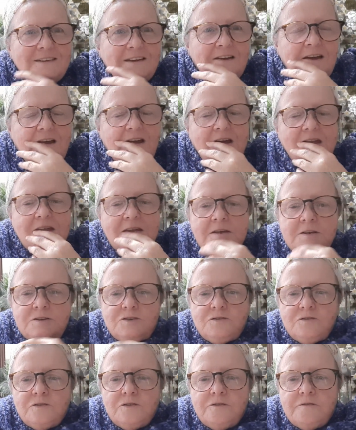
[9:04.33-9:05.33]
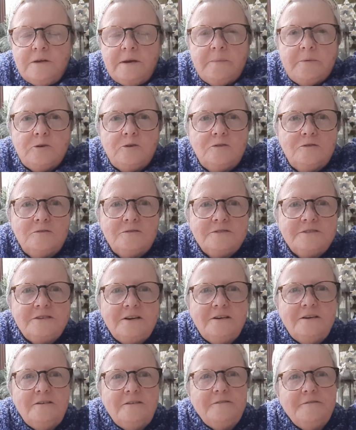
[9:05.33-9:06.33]
I think it took 3 balls
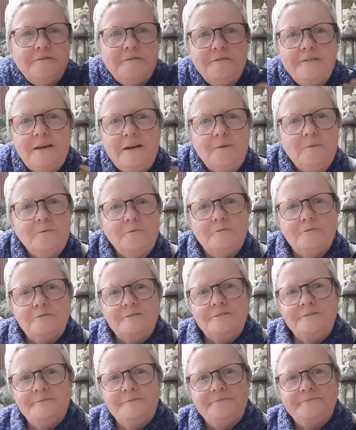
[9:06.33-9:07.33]
of that wool.